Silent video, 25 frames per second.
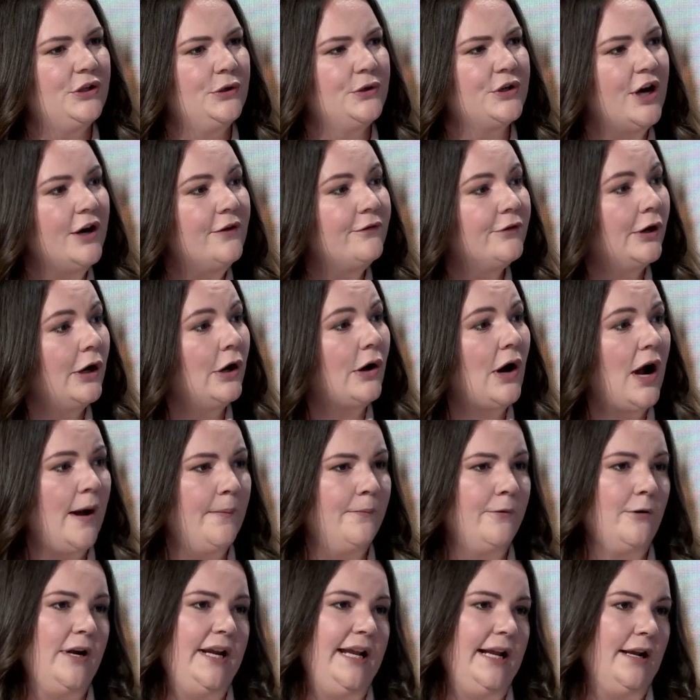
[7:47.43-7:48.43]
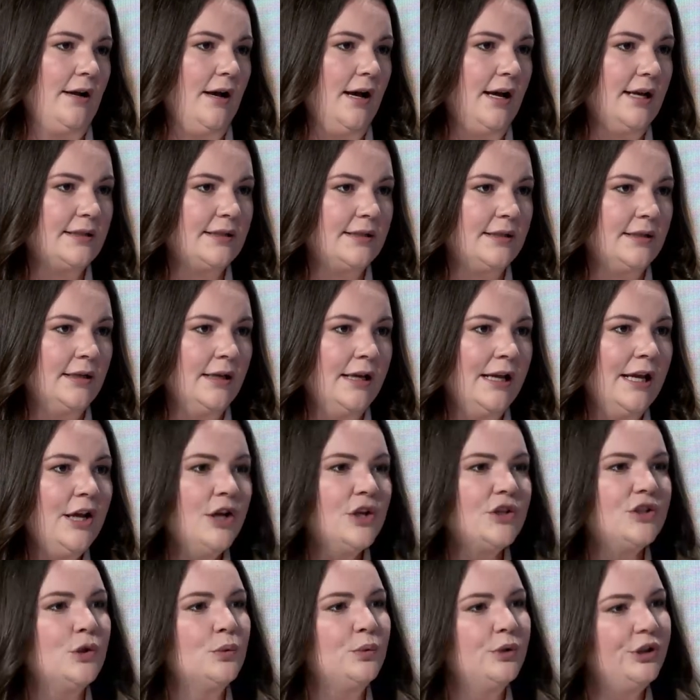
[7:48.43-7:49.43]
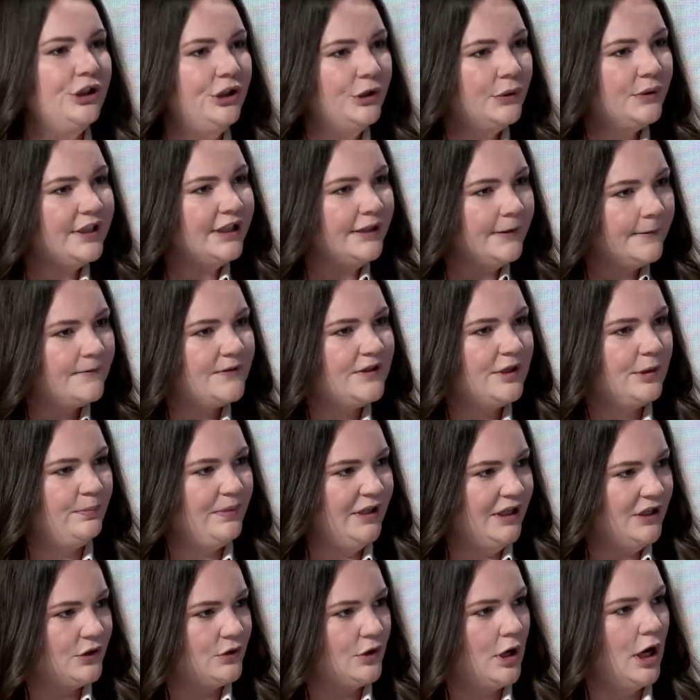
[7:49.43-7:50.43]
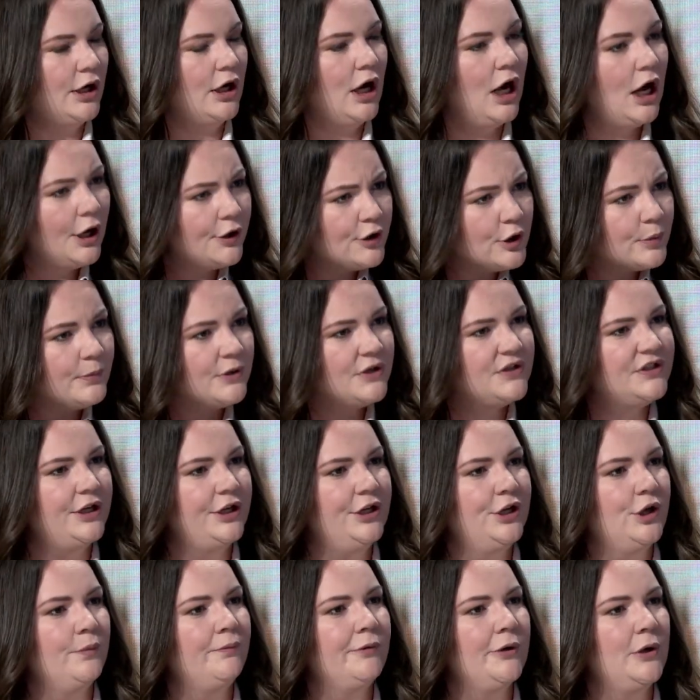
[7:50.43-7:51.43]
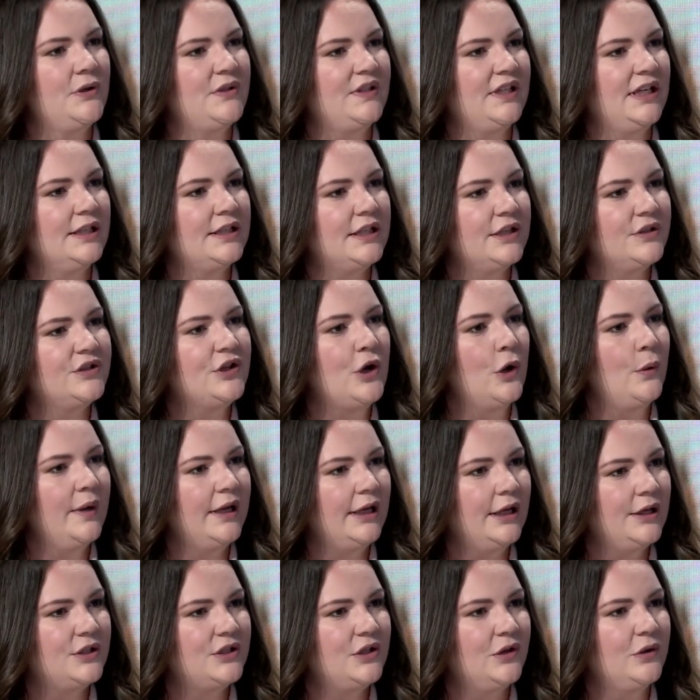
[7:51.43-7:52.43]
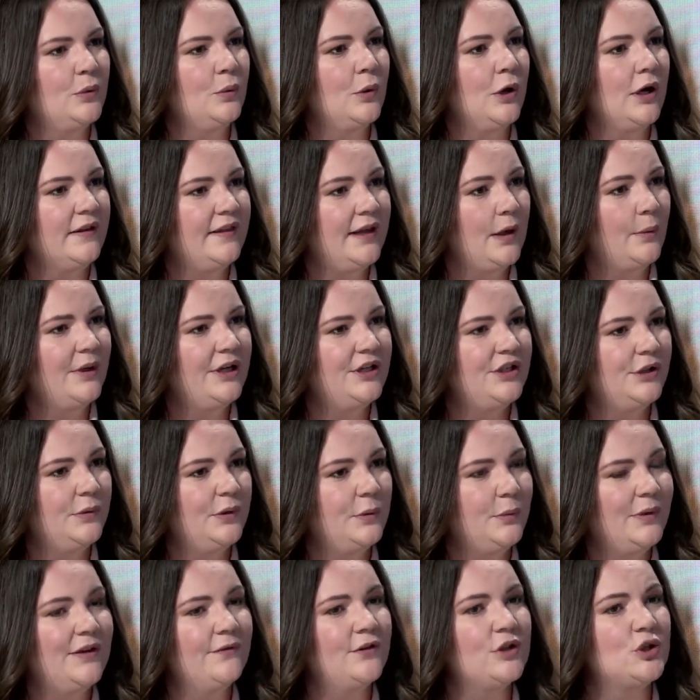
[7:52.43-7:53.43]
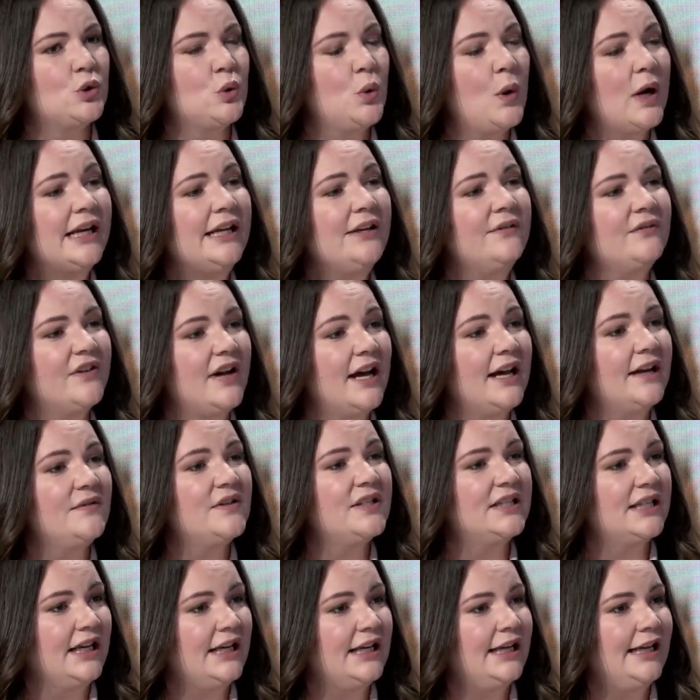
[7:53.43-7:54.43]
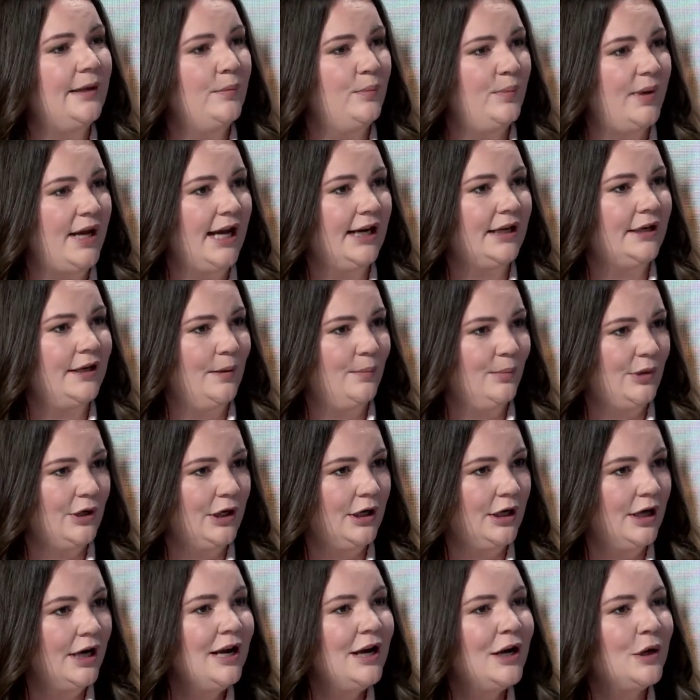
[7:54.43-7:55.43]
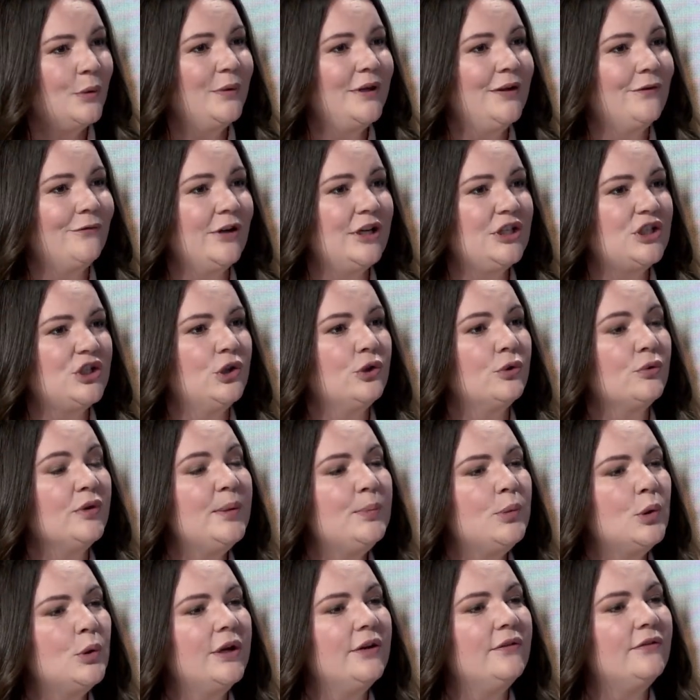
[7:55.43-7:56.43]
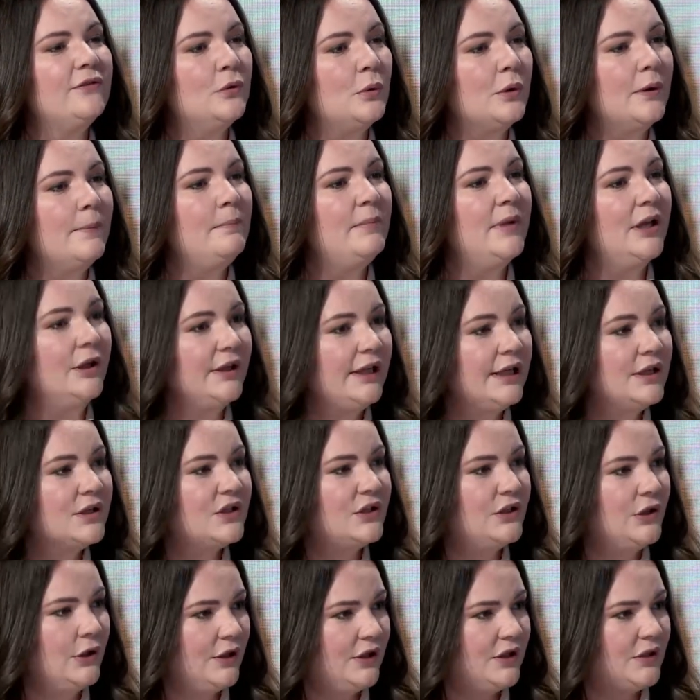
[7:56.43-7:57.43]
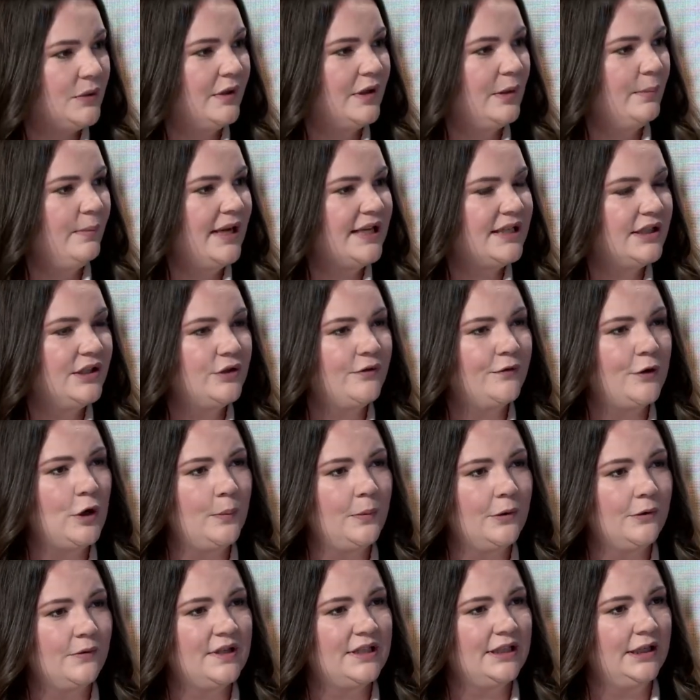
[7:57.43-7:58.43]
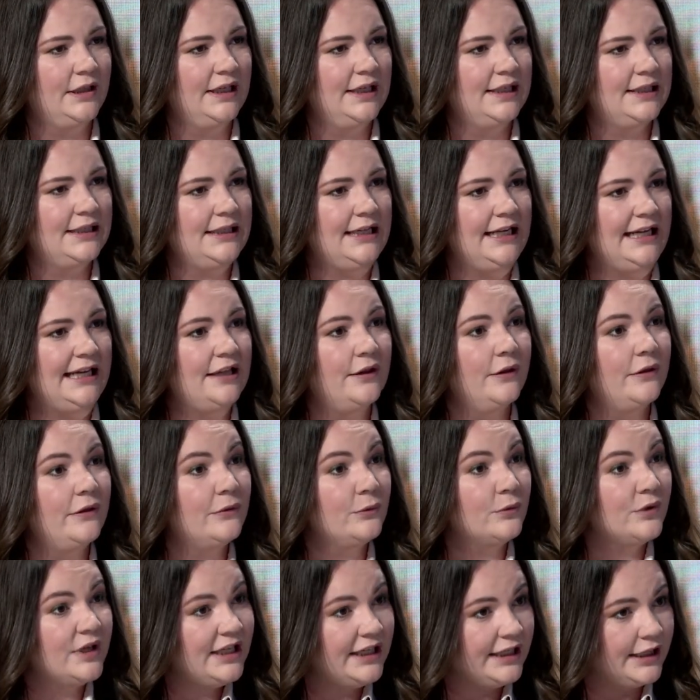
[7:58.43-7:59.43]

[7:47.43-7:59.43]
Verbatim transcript: who cover our operating cost. So when you give to Be Strong, one hundred percent of your proceeds is going into the work that we do, and we have a twenty-five cent impact number. We have reached three point four million students with a message of hope and resiliency in three